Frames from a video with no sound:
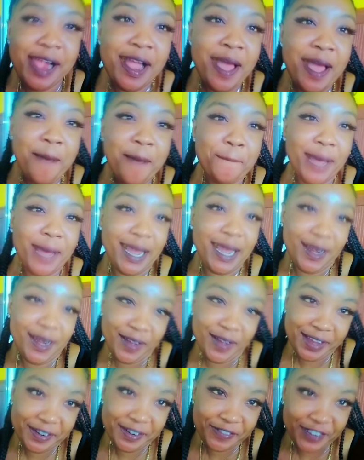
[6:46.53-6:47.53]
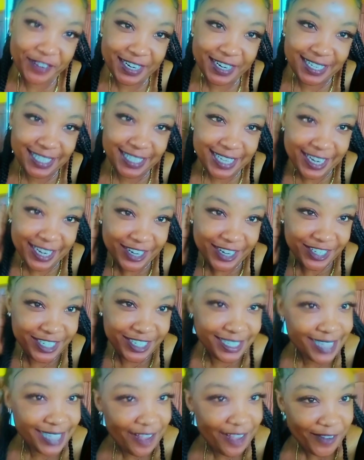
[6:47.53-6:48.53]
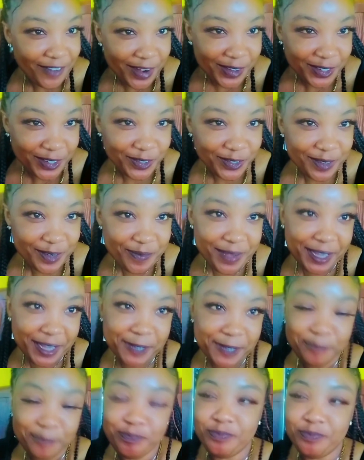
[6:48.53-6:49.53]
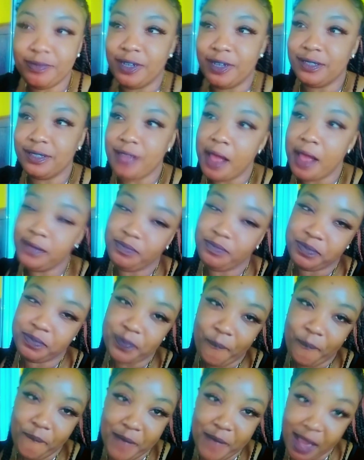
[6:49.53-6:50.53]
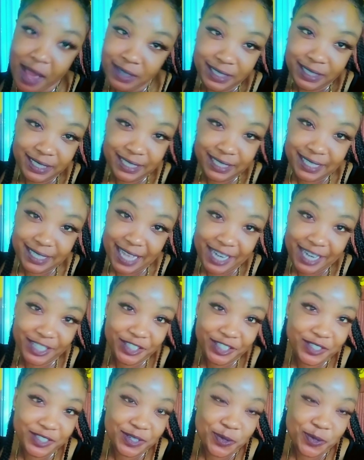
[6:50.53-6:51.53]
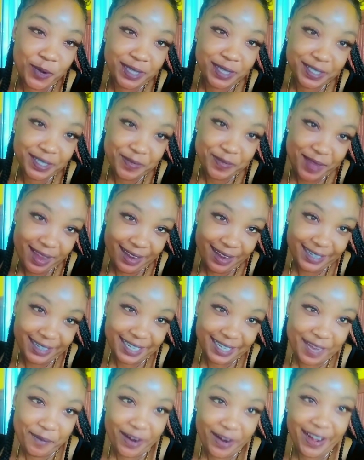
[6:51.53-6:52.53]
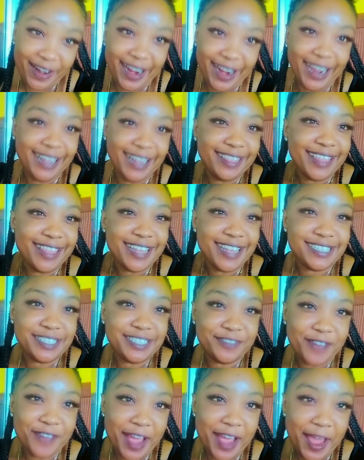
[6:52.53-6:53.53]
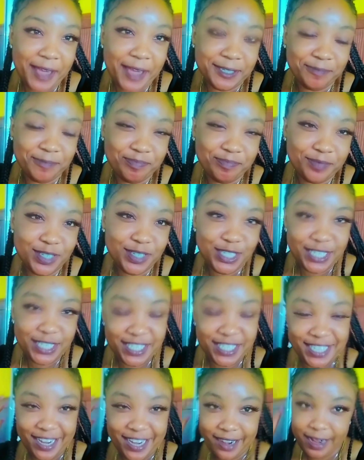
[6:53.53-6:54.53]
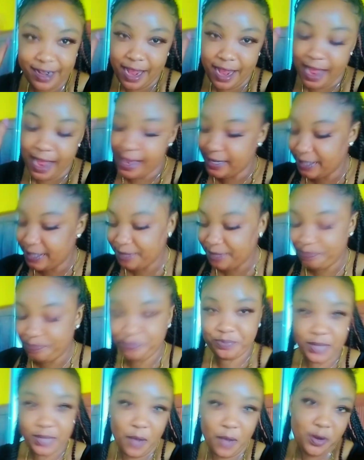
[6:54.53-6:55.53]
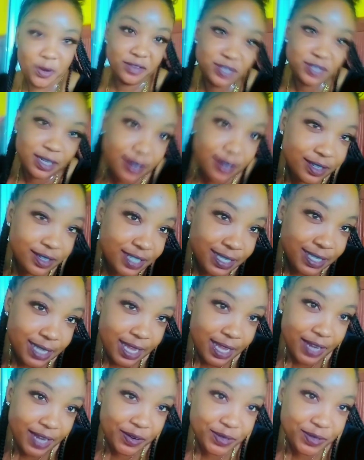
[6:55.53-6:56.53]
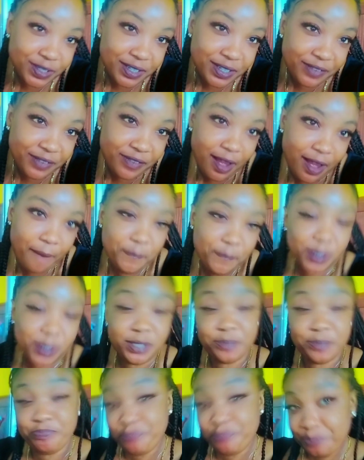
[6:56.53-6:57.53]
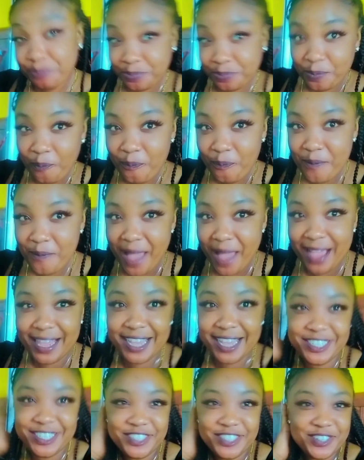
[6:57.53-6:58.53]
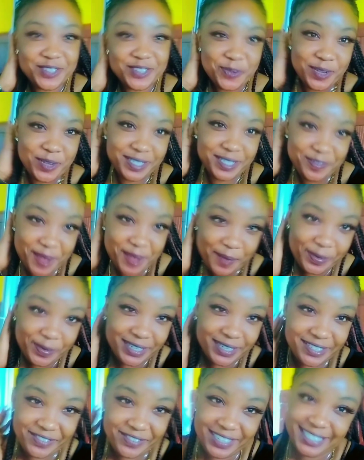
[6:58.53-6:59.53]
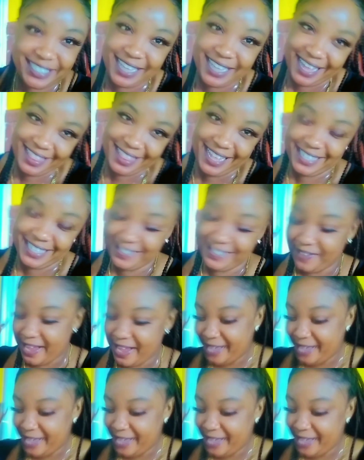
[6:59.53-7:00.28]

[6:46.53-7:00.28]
my lawyer friend is here. She's having lunch with me, but she decided she doesn't want to be on camera, and that's fine. But she's here, guys. I would have told her to say hello to the vlog, but I guess she doesn't want to be a part of it, and that's fine.